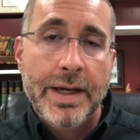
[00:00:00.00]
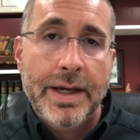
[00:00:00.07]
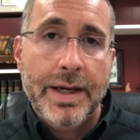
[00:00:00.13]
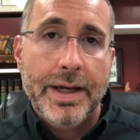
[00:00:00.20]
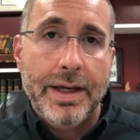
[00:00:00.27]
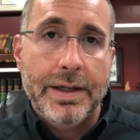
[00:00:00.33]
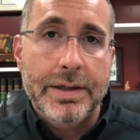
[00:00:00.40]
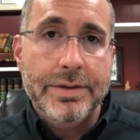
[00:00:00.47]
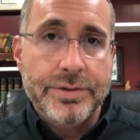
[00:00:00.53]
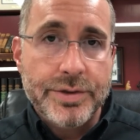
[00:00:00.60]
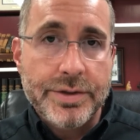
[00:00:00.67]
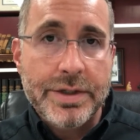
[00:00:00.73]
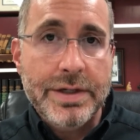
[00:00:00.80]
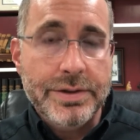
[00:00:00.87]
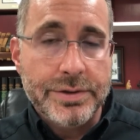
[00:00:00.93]
and it is
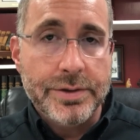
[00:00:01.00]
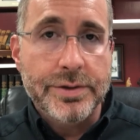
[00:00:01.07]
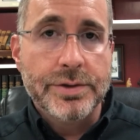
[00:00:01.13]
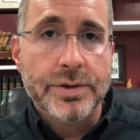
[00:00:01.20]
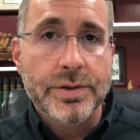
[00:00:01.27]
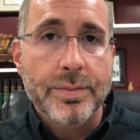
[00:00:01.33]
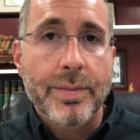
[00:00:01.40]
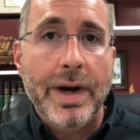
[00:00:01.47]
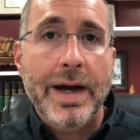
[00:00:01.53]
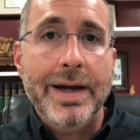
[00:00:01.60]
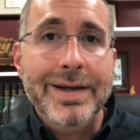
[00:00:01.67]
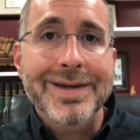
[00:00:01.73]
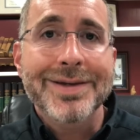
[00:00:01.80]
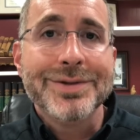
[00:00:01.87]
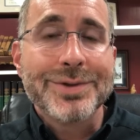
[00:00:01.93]
Jesus who, by
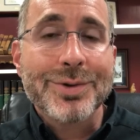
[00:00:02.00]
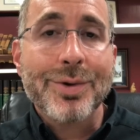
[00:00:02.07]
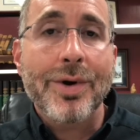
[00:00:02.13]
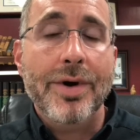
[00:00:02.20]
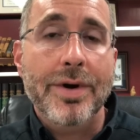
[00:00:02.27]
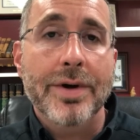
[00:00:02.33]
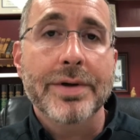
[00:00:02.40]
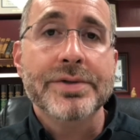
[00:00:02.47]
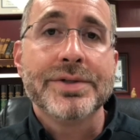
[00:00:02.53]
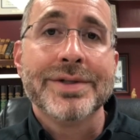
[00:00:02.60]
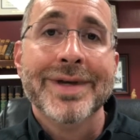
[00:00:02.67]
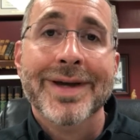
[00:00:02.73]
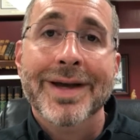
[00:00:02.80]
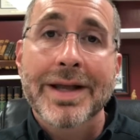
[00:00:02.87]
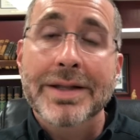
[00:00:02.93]
his cross,
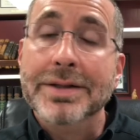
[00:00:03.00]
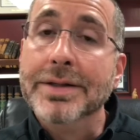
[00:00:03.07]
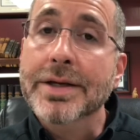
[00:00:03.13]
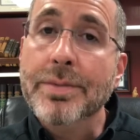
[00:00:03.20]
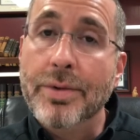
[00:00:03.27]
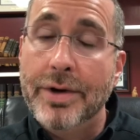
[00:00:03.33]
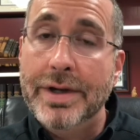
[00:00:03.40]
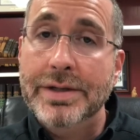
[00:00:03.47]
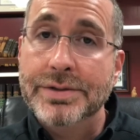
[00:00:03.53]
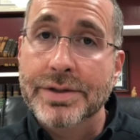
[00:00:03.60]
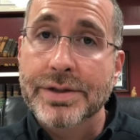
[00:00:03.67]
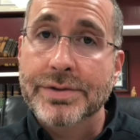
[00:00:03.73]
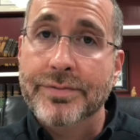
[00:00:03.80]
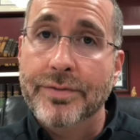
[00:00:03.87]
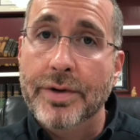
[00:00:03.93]
liberates
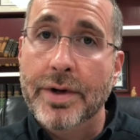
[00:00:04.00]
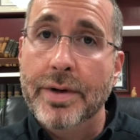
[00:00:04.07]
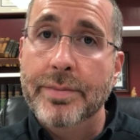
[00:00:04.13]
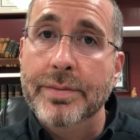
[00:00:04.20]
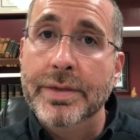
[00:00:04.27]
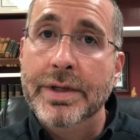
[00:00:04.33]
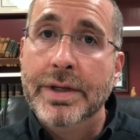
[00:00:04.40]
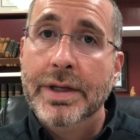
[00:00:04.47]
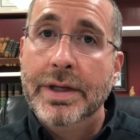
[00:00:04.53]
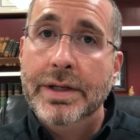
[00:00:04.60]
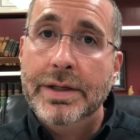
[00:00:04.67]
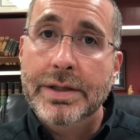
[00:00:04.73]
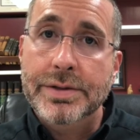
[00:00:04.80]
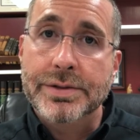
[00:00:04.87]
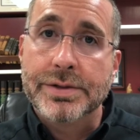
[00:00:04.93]
us from
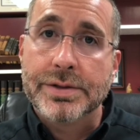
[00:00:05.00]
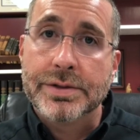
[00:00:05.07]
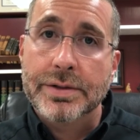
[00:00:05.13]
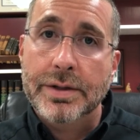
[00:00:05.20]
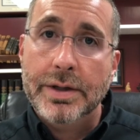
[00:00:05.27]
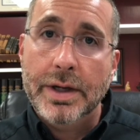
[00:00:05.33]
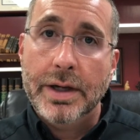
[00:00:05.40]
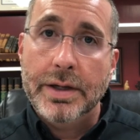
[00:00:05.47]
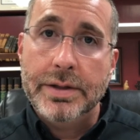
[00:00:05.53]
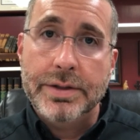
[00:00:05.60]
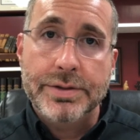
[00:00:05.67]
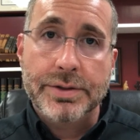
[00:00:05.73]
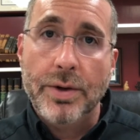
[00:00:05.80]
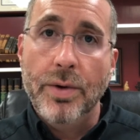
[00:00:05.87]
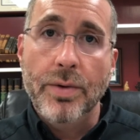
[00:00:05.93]
his, uh,
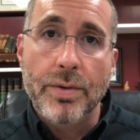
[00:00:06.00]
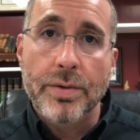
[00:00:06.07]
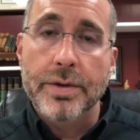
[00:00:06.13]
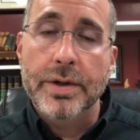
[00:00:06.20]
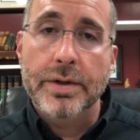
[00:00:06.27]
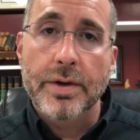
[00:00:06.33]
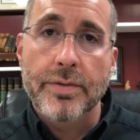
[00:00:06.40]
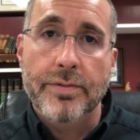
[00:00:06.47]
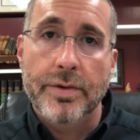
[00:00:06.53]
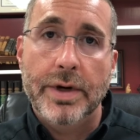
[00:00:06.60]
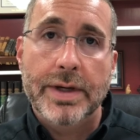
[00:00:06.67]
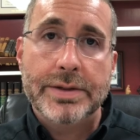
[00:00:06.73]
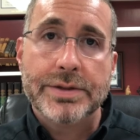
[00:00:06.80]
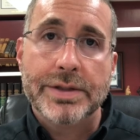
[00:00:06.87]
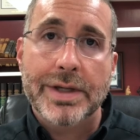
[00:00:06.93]
his hold over
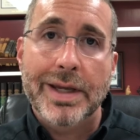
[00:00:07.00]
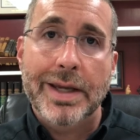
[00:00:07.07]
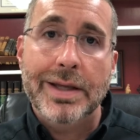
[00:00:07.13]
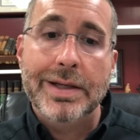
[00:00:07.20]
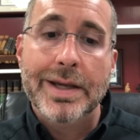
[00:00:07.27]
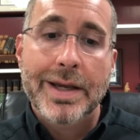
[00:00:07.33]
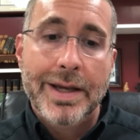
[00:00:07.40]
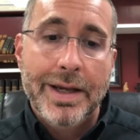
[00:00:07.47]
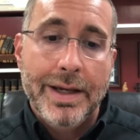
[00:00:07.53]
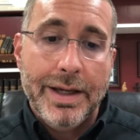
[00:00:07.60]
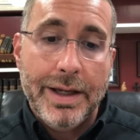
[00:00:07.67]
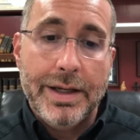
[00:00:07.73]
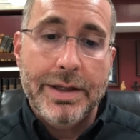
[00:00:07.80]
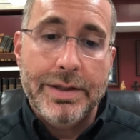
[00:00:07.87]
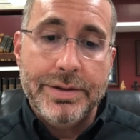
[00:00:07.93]
us and,
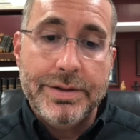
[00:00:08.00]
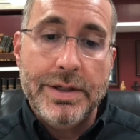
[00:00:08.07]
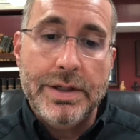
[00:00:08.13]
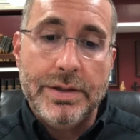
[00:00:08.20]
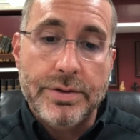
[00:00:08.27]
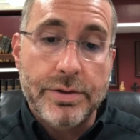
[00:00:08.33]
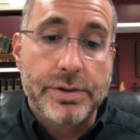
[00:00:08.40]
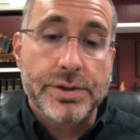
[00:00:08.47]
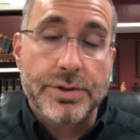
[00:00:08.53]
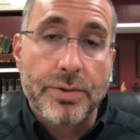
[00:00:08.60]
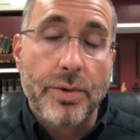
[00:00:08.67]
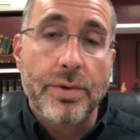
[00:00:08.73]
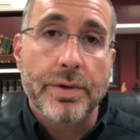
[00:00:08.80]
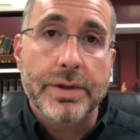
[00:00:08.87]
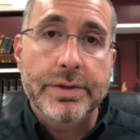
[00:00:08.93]
and indeed
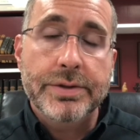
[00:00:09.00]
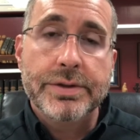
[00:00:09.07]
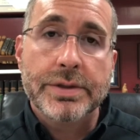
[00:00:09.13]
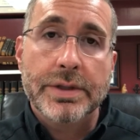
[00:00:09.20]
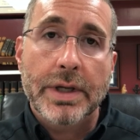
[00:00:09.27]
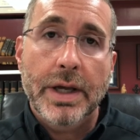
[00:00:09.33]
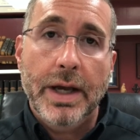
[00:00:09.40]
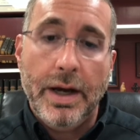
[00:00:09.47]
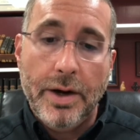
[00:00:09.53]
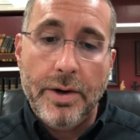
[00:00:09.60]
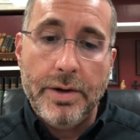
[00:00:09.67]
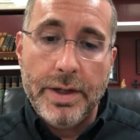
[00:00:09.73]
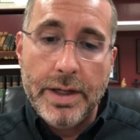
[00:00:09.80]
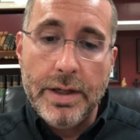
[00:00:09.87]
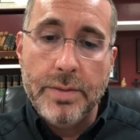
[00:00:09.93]
destroys
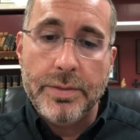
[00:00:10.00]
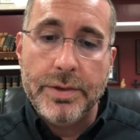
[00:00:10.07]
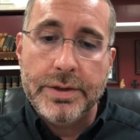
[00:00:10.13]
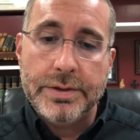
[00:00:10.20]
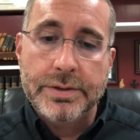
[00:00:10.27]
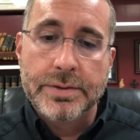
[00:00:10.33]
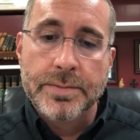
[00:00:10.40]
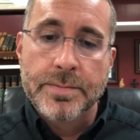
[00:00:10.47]
our enemies.